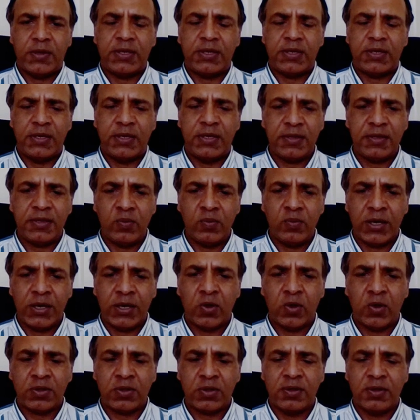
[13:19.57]
But the reason
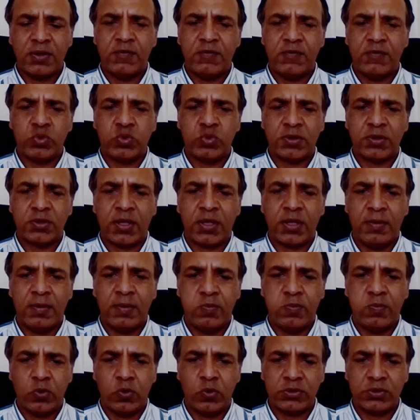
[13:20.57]
why those individuals are
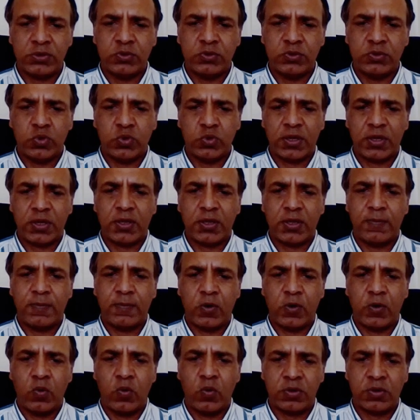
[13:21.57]
important to us is
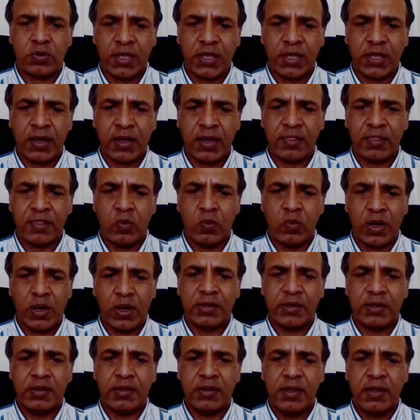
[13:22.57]
because they are the
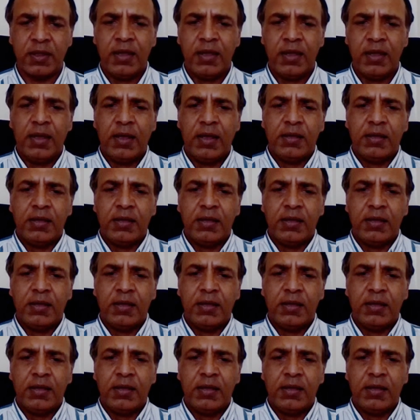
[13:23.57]
ones